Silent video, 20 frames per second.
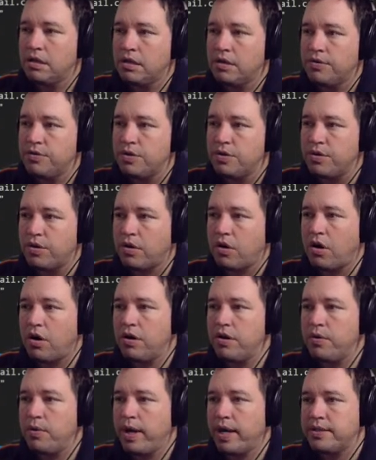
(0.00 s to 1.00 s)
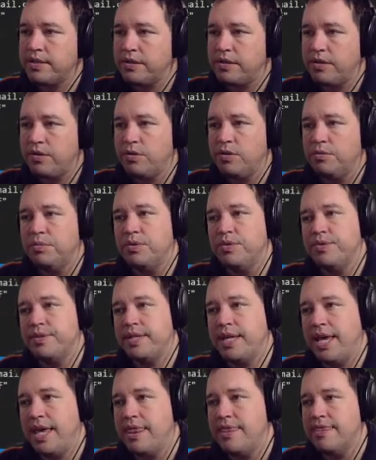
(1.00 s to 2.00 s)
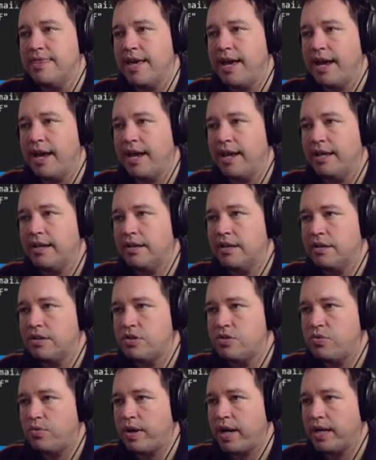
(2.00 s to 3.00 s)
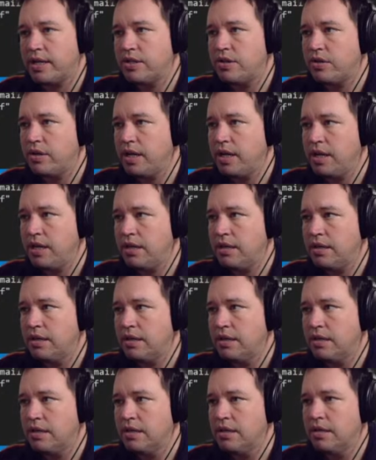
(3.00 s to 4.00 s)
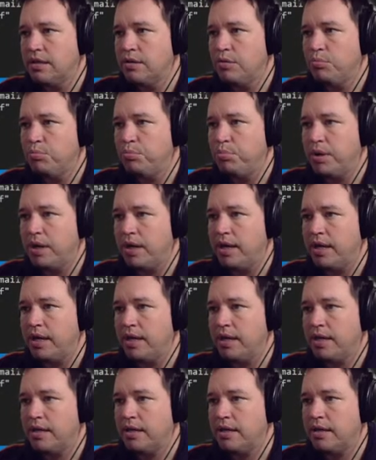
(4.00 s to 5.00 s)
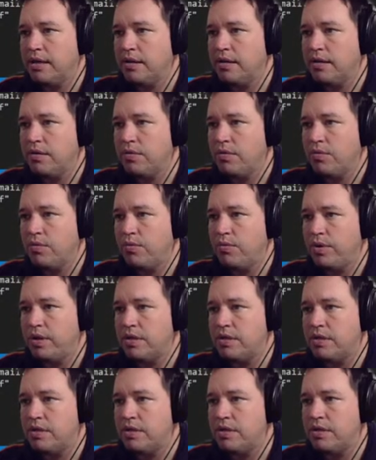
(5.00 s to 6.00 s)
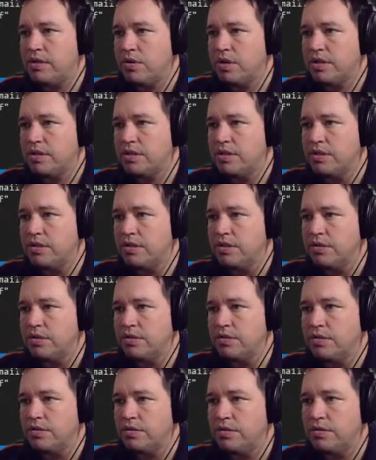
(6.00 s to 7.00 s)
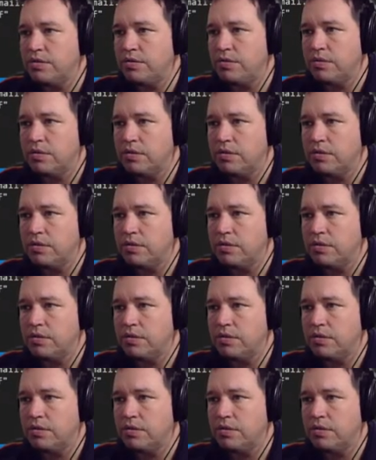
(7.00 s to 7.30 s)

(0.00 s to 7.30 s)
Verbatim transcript: So there are no executables in that directory, but we do want to do